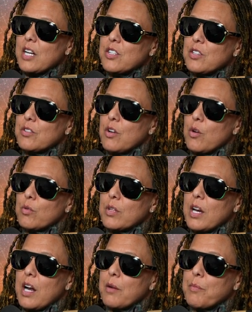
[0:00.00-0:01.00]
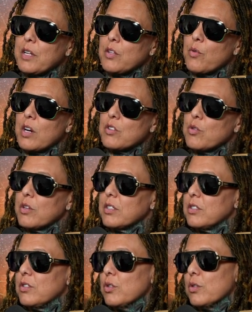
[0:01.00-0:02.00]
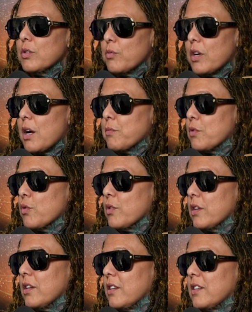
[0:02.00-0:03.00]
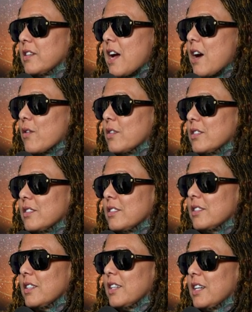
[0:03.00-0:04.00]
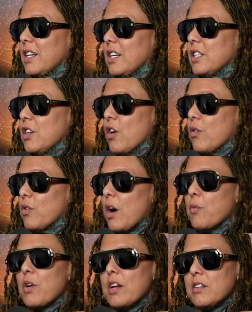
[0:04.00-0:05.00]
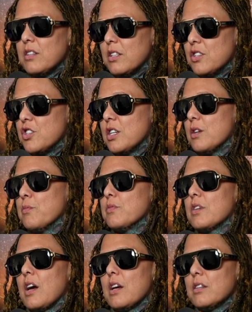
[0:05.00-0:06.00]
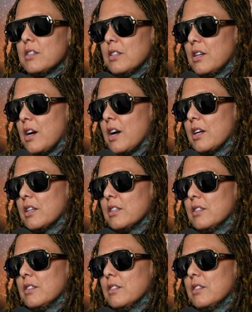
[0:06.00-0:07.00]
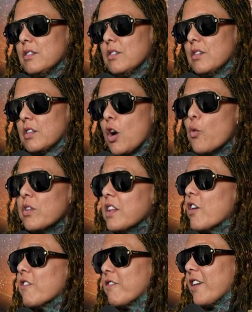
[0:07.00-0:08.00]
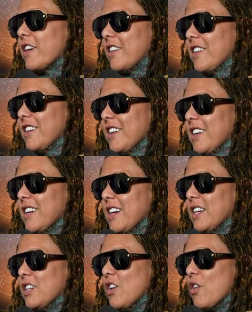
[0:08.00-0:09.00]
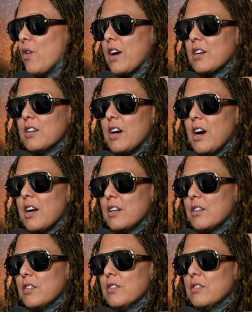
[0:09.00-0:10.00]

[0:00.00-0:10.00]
I just know that I made the right choice doing what I'm doing now. You know, I went into the gyms. I I go in there and fight. Yep. You know, I I